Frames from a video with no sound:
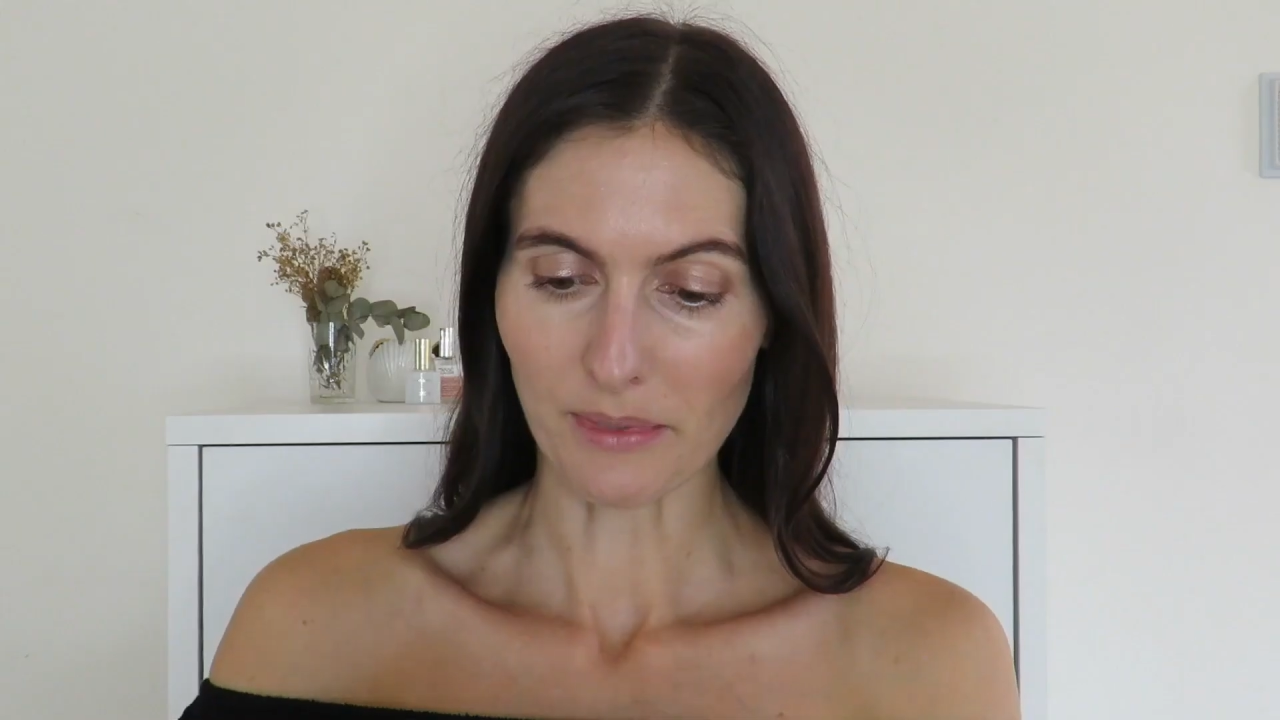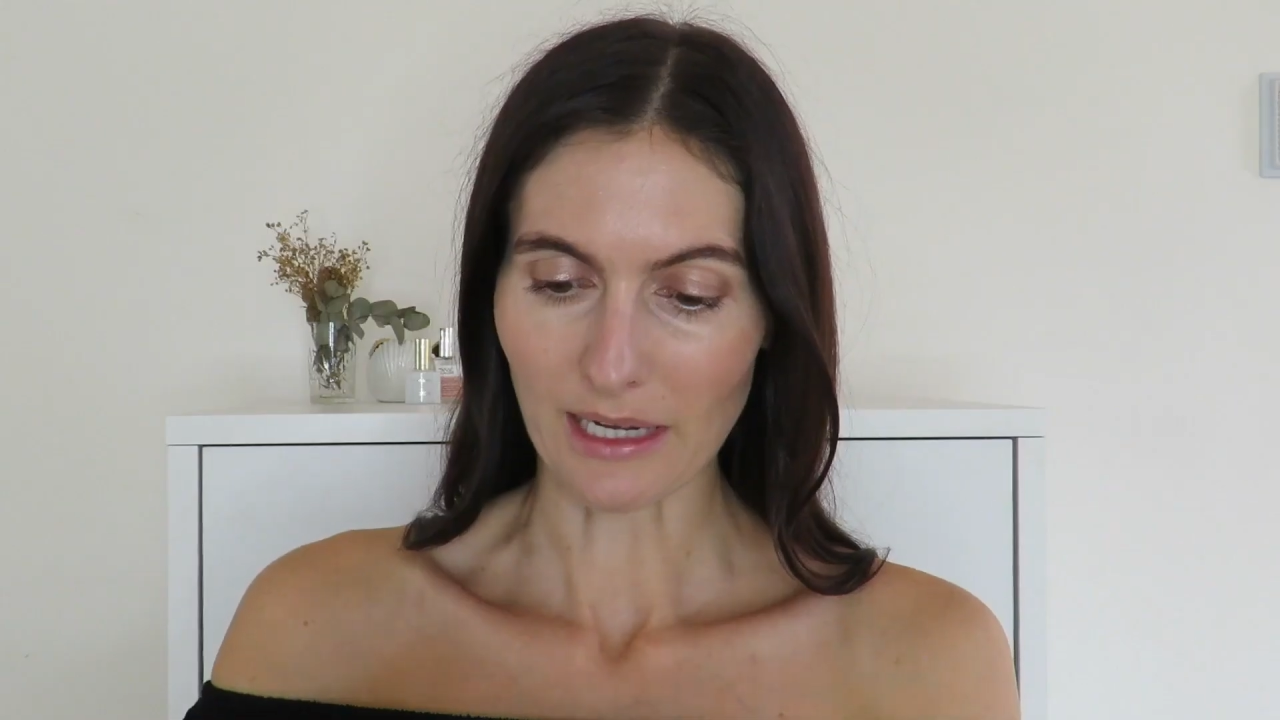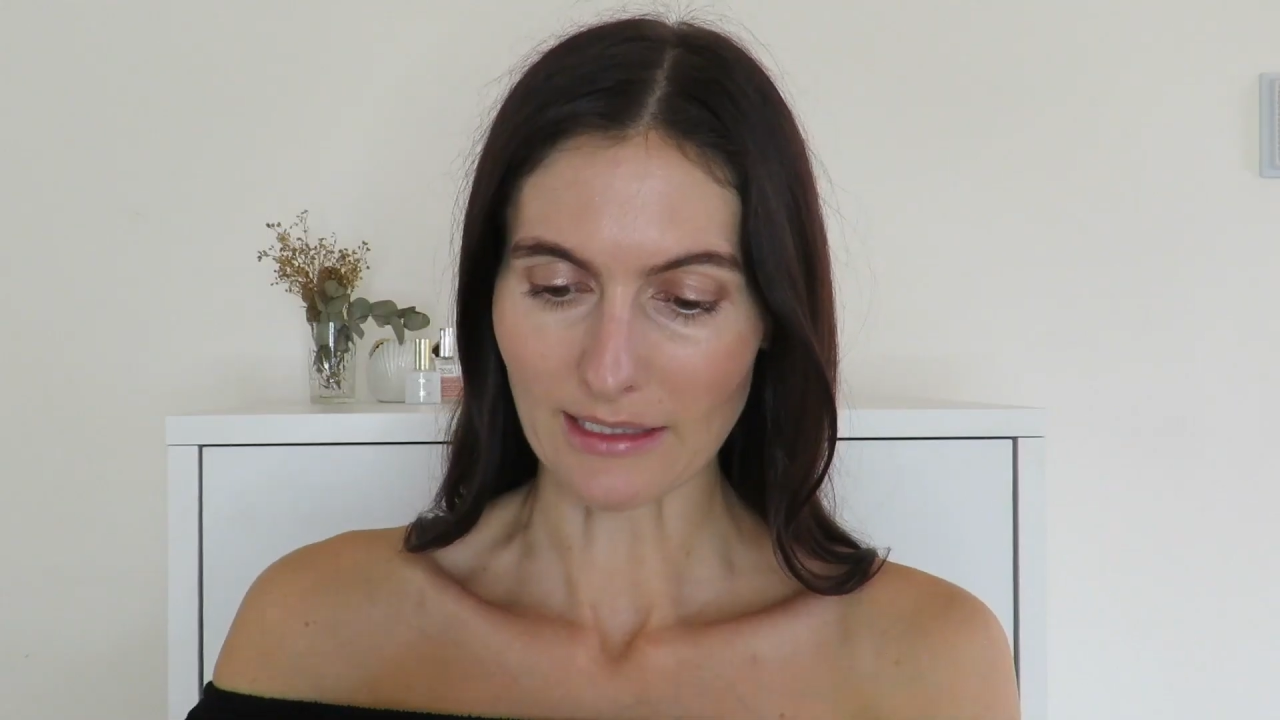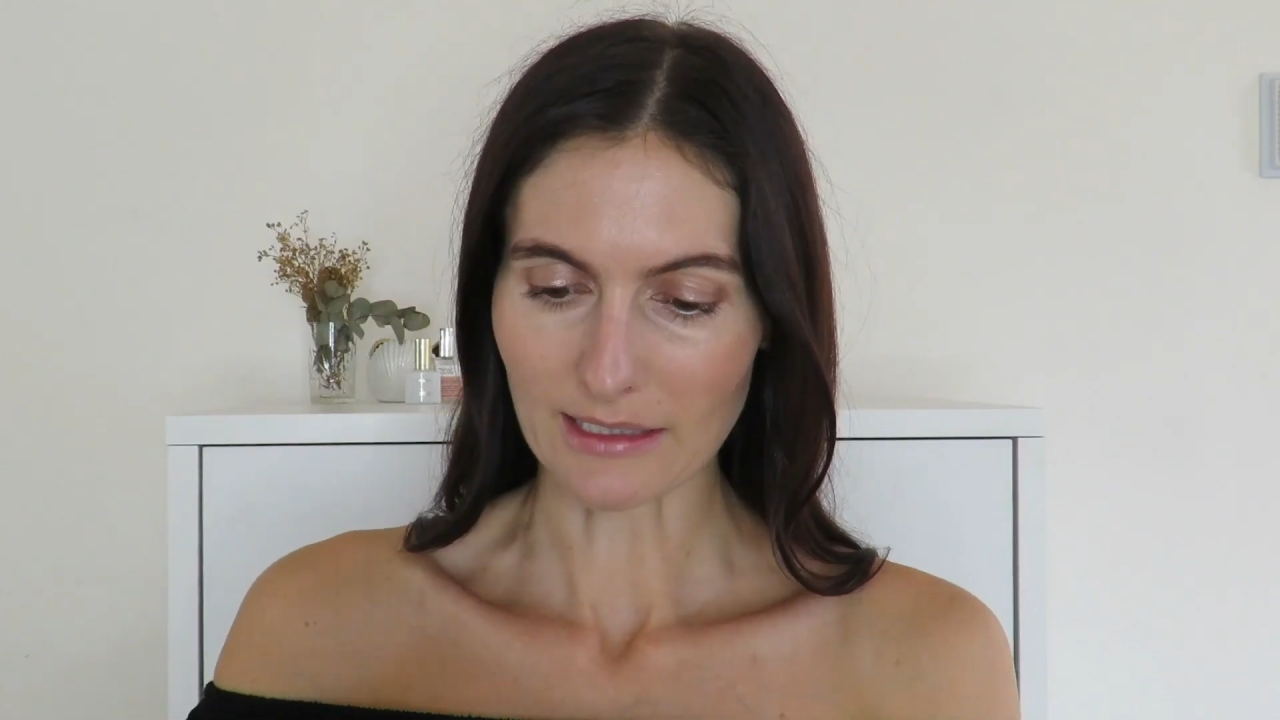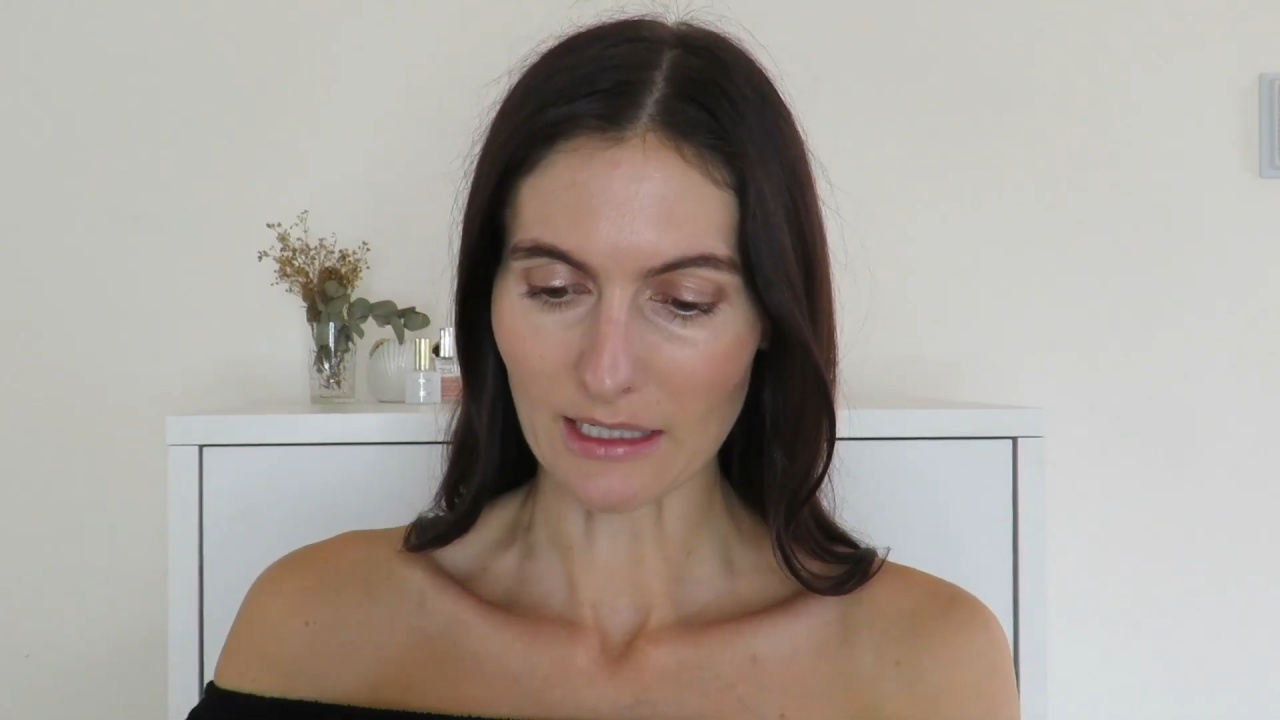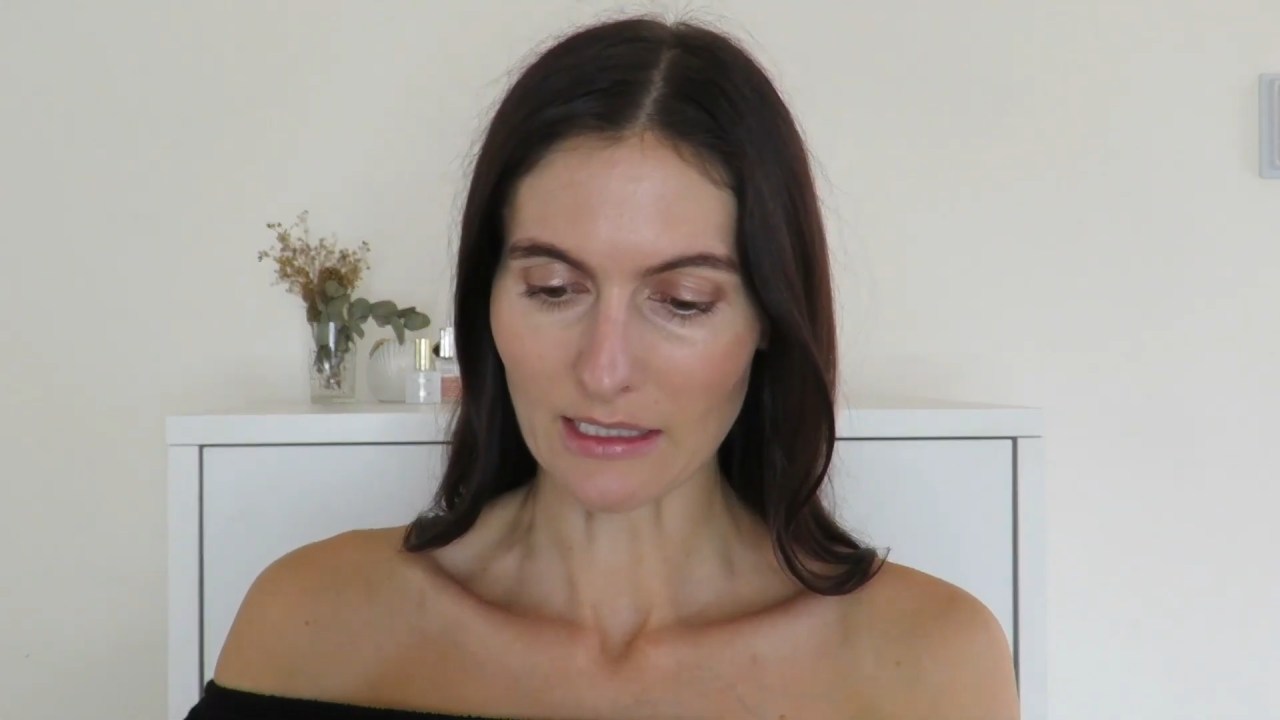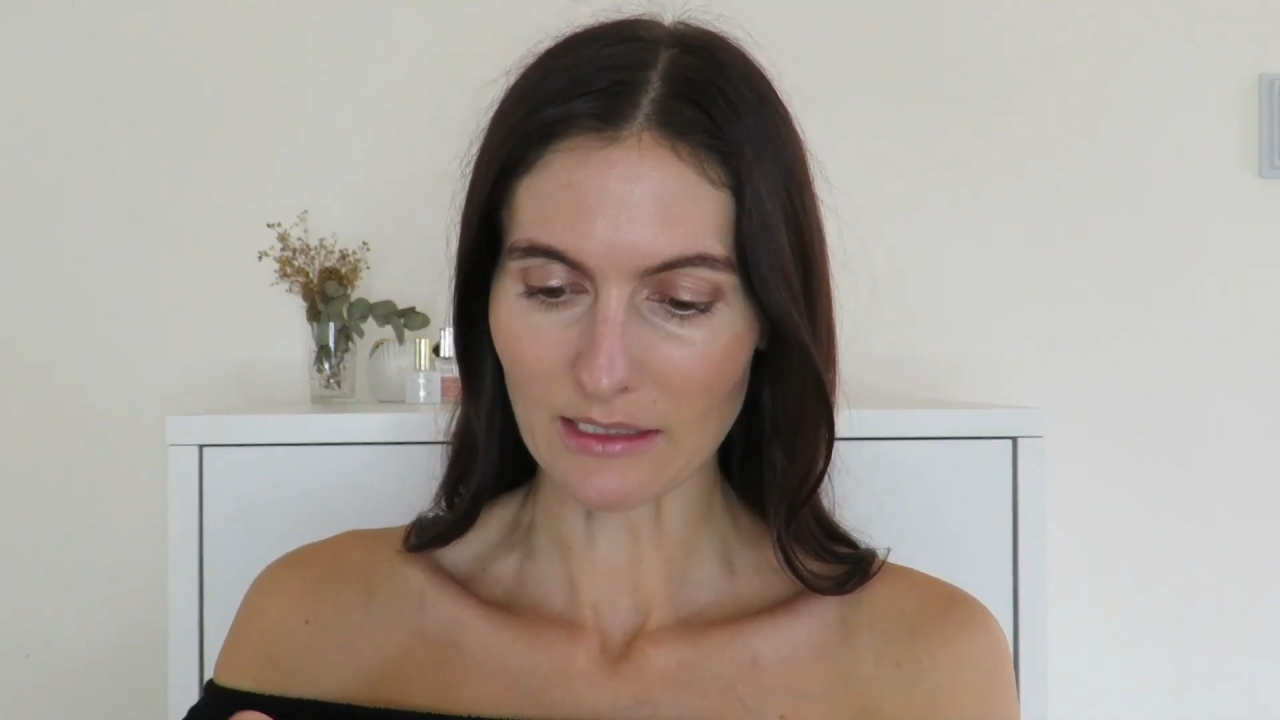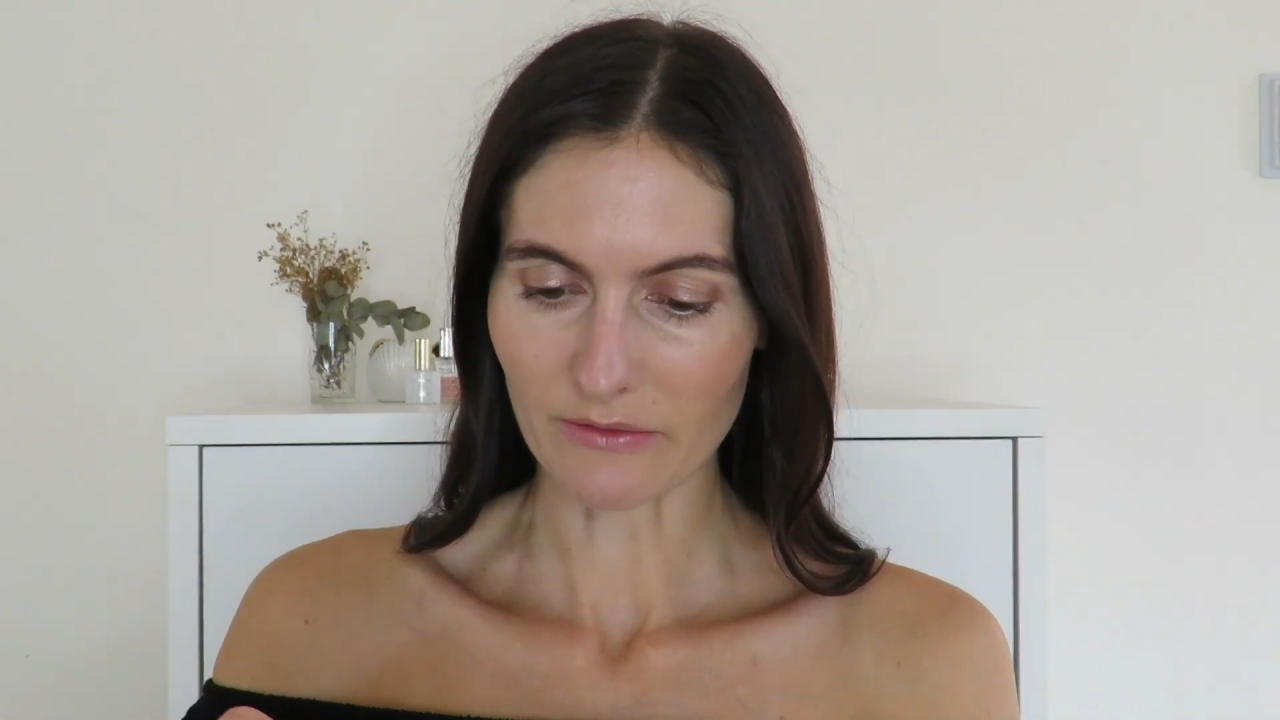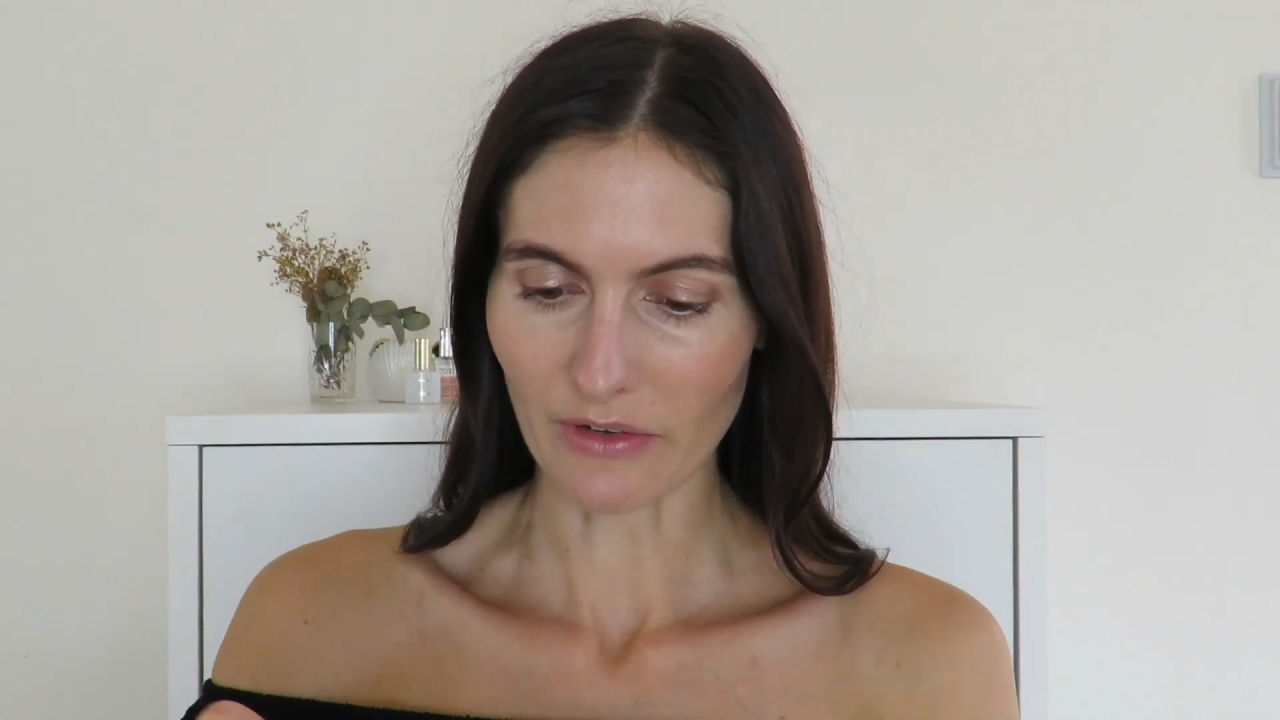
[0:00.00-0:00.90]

But it is a